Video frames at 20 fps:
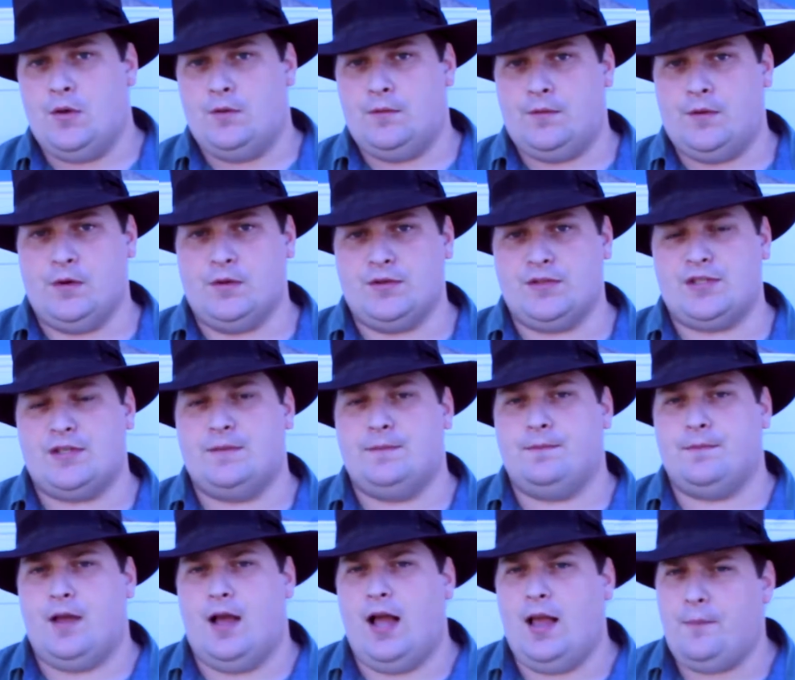First,
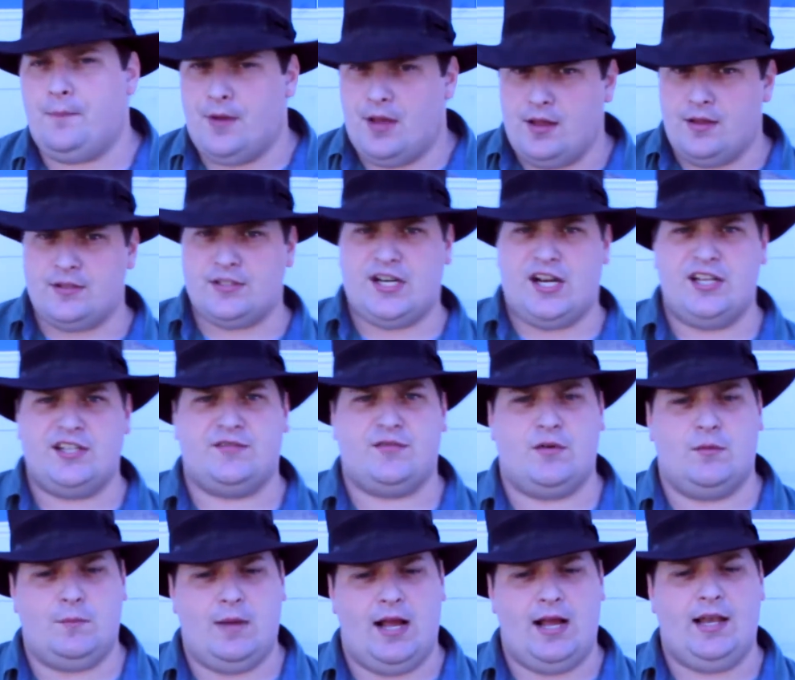I apologize
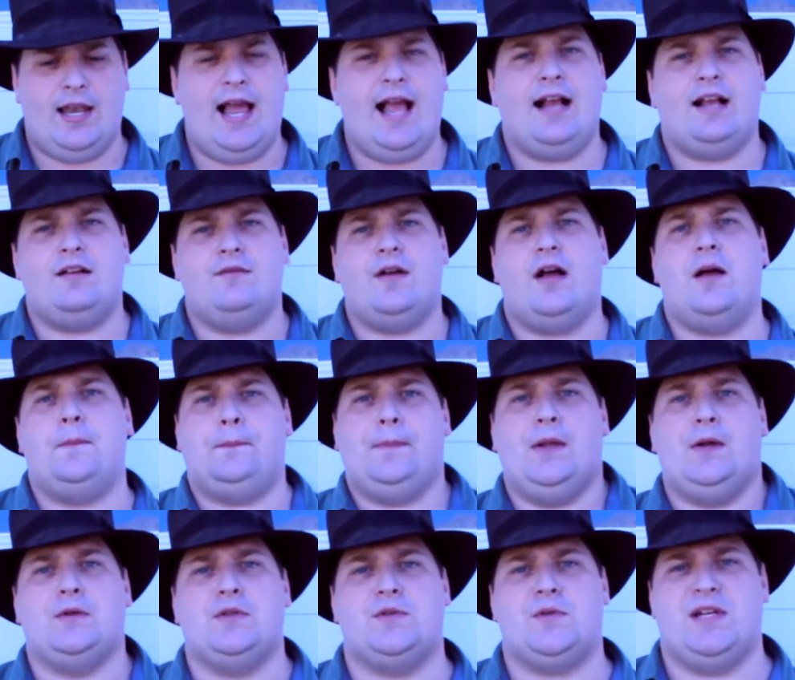for my lack of
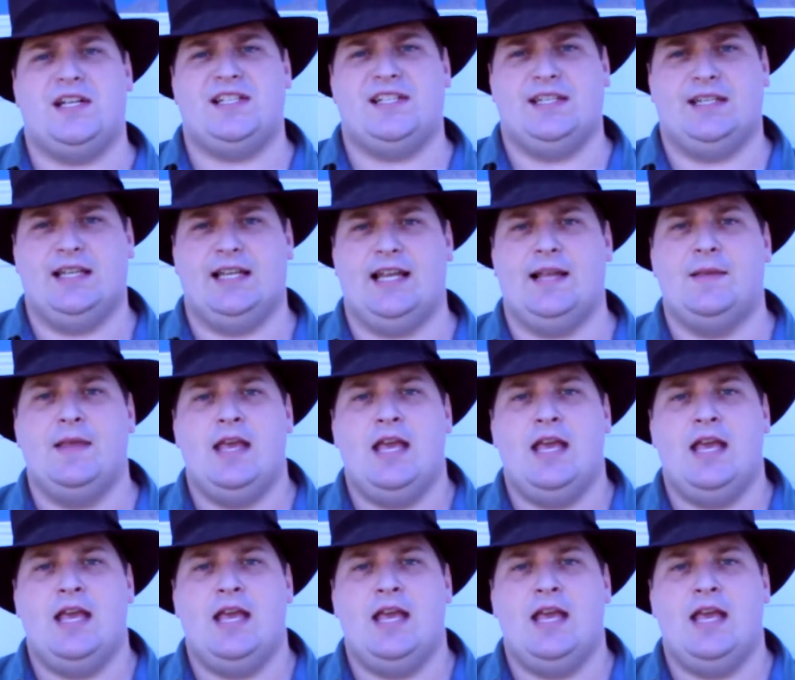uploads recently.